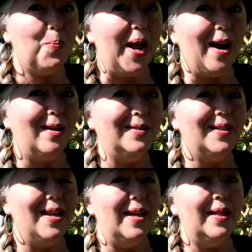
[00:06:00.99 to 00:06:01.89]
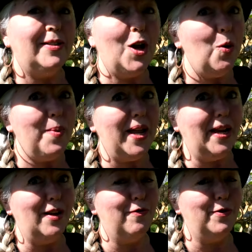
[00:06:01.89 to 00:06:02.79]
pears that don't make
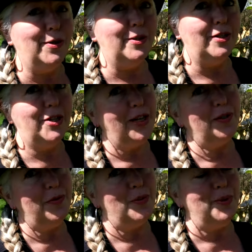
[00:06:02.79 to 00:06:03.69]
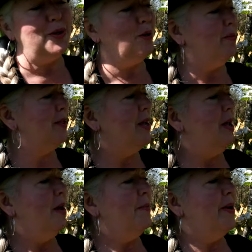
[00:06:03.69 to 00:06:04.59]
any fruit just for the blooms,
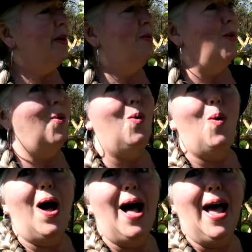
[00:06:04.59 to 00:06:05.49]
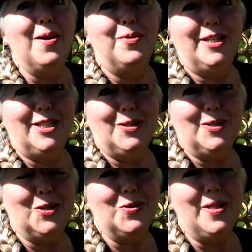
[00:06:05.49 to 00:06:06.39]
but why would you
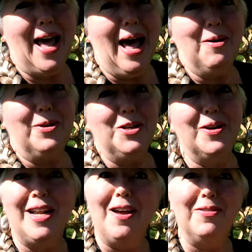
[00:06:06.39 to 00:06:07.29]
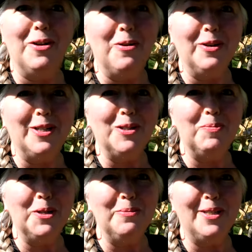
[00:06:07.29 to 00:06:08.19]
do that when you can have the gorgeous
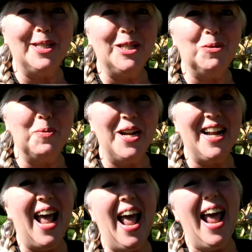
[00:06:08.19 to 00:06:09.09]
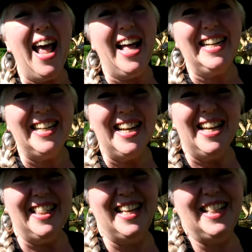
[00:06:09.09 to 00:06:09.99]
blooms in the spring and
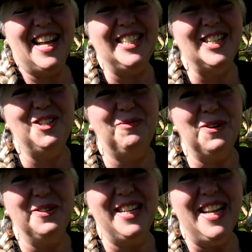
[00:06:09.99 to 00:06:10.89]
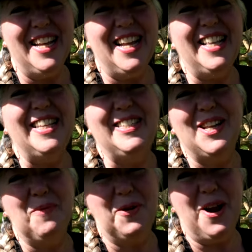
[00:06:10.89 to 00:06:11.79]
the luscious fruit in the summer